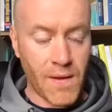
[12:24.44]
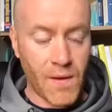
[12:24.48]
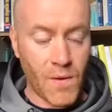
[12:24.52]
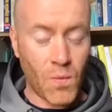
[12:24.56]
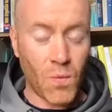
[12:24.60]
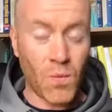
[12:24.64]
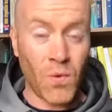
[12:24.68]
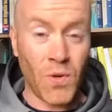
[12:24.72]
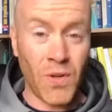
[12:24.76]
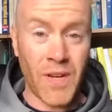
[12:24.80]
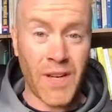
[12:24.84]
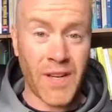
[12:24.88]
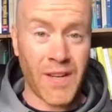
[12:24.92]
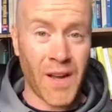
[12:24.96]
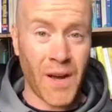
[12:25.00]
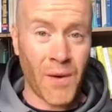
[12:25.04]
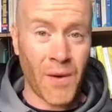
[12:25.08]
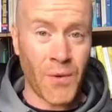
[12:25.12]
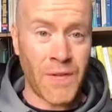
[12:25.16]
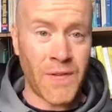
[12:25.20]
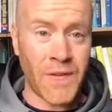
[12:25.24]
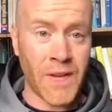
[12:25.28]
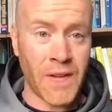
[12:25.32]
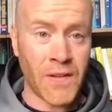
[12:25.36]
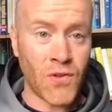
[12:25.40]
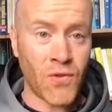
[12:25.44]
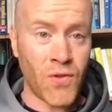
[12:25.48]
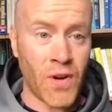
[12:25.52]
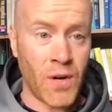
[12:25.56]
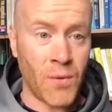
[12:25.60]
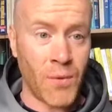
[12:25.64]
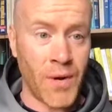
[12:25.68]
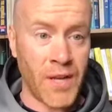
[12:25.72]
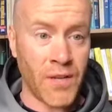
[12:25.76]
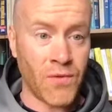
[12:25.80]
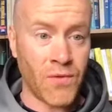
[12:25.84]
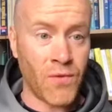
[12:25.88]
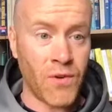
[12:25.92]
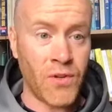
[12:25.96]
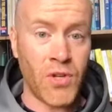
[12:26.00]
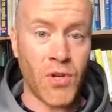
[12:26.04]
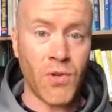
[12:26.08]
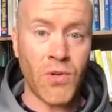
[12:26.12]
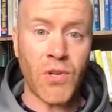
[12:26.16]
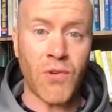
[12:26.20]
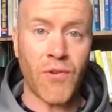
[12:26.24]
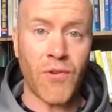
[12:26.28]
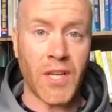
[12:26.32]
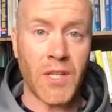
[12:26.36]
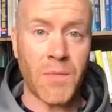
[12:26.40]
One, I would say straight away, is
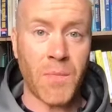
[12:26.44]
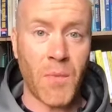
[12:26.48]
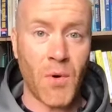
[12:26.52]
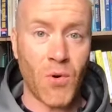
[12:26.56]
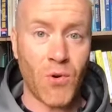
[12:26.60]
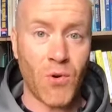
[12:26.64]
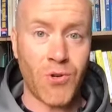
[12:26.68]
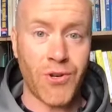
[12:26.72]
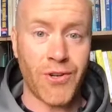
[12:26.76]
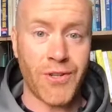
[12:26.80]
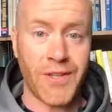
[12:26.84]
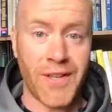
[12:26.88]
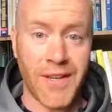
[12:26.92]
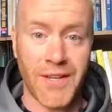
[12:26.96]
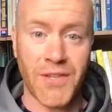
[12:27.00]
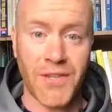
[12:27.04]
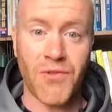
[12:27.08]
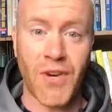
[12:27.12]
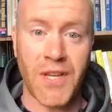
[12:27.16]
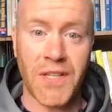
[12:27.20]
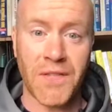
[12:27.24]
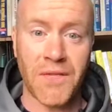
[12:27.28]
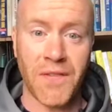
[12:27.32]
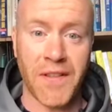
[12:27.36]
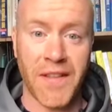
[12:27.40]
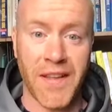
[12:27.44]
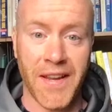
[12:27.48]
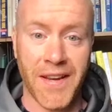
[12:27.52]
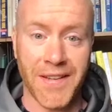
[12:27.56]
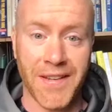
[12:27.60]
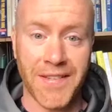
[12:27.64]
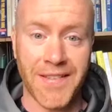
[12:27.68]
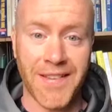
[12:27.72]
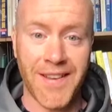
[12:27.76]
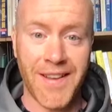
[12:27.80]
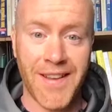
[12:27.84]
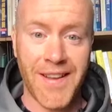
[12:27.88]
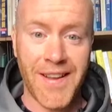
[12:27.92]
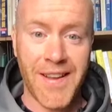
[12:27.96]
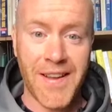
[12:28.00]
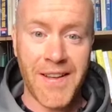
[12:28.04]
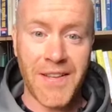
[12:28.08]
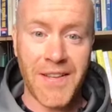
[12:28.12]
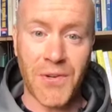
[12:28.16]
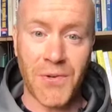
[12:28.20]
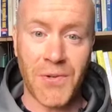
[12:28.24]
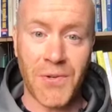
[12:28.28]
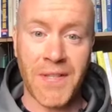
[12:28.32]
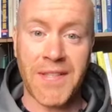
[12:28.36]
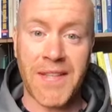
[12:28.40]
reduce your exposure to the stressful things.
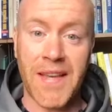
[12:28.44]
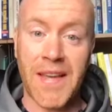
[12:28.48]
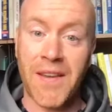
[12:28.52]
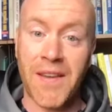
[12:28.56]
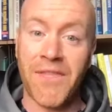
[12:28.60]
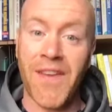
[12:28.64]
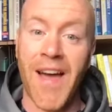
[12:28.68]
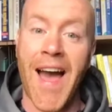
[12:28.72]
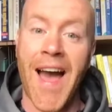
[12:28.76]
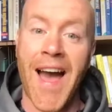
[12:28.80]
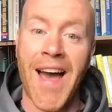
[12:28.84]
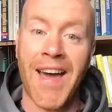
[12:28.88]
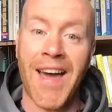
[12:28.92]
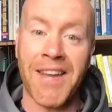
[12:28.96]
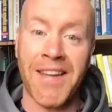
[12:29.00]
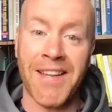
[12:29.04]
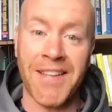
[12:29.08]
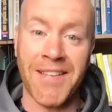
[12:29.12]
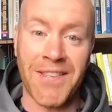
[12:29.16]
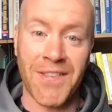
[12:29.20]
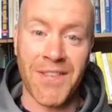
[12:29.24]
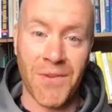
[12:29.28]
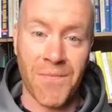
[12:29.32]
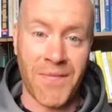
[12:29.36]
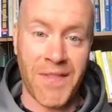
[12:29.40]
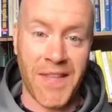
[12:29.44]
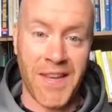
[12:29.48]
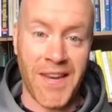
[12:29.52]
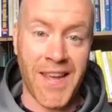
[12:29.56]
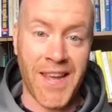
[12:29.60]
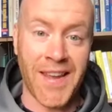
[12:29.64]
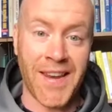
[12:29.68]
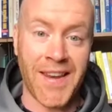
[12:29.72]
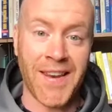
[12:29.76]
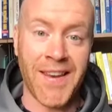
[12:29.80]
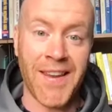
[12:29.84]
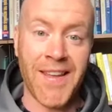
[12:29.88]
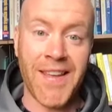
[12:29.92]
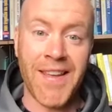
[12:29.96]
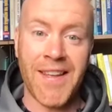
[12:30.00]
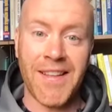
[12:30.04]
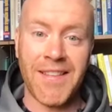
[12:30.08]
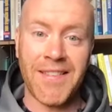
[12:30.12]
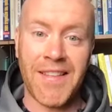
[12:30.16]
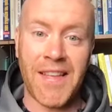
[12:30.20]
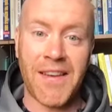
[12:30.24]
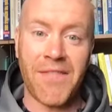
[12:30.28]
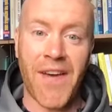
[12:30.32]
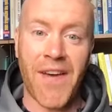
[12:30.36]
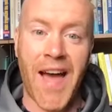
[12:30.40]
So instead of adding something in,
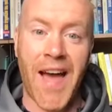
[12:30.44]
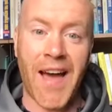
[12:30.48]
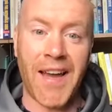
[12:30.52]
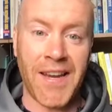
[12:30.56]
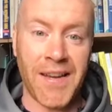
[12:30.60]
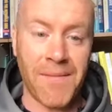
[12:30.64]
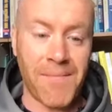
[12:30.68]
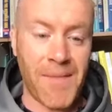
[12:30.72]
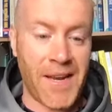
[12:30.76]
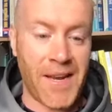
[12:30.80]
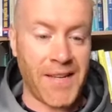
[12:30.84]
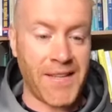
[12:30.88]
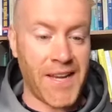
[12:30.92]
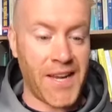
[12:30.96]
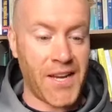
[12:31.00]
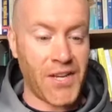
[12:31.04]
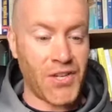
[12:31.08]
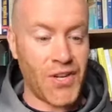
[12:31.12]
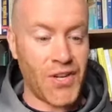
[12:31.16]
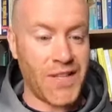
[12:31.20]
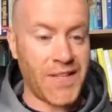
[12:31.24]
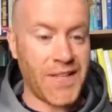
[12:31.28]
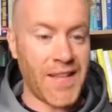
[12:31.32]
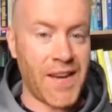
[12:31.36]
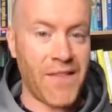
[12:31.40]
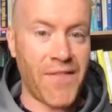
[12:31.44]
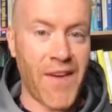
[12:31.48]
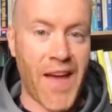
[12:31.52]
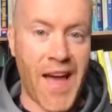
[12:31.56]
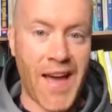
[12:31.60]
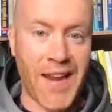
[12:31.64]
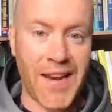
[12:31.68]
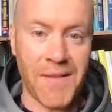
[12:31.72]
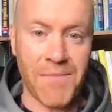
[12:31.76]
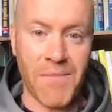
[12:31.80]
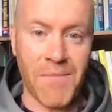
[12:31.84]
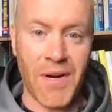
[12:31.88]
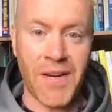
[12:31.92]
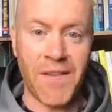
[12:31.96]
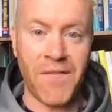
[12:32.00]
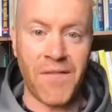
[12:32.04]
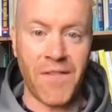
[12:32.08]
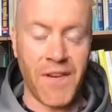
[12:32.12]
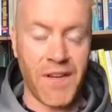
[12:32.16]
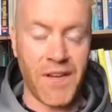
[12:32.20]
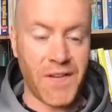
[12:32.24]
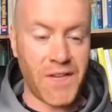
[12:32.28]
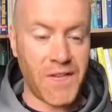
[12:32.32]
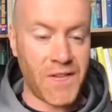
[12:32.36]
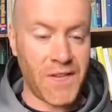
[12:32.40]
instead of adding meditation, instead of adding
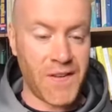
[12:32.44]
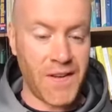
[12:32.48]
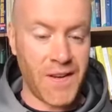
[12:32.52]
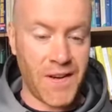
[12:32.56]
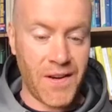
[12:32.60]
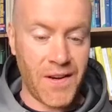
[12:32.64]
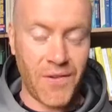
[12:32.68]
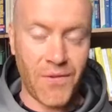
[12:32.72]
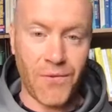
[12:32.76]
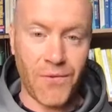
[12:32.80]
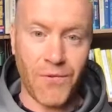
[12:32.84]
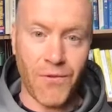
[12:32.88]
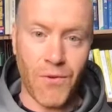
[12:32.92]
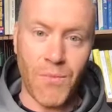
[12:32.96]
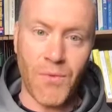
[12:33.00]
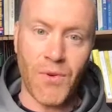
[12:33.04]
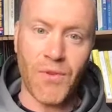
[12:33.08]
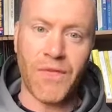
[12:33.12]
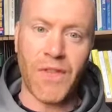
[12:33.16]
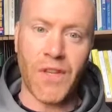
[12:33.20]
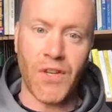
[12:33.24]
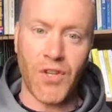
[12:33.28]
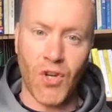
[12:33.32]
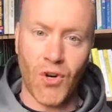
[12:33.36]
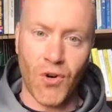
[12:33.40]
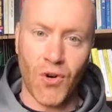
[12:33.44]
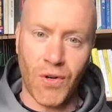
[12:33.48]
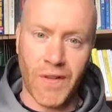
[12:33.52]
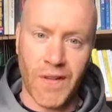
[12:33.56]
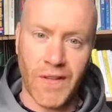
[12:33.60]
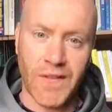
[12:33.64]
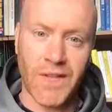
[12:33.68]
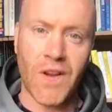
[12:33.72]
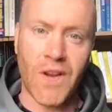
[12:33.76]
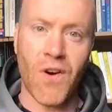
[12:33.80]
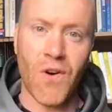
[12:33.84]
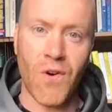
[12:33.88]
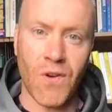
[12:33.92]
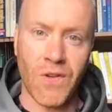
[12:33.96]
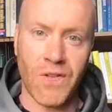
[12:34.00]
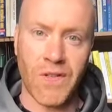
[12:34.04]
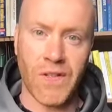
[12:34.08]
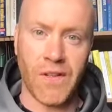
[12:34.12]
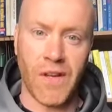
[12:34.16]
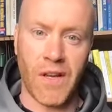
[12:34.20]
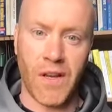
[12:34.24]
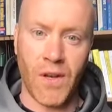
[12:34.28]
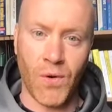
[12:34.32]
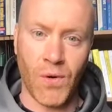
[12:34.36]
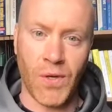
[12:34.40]
mindfulness, remove the junk that's
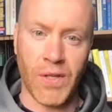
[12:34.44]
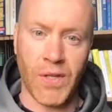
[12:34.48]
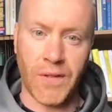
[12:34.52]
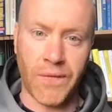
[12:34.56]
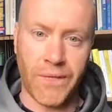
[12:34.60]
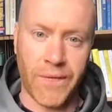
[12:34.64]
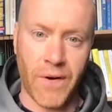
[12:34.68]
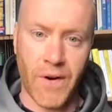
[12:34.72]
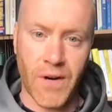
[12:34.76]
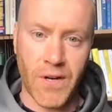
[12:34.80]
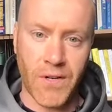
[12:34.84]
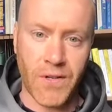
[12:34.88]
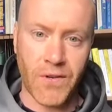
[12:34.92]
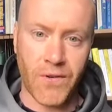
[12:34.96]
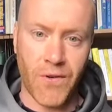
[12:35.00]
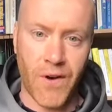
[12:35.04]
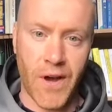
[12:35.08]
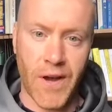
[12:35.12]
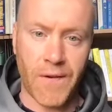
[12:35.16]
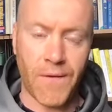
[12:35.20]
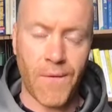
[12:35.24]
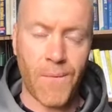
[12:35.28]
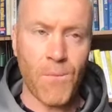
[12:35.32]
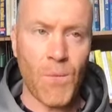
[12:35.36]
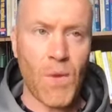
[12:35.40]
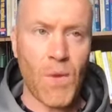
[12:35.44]
causing the noise first, right?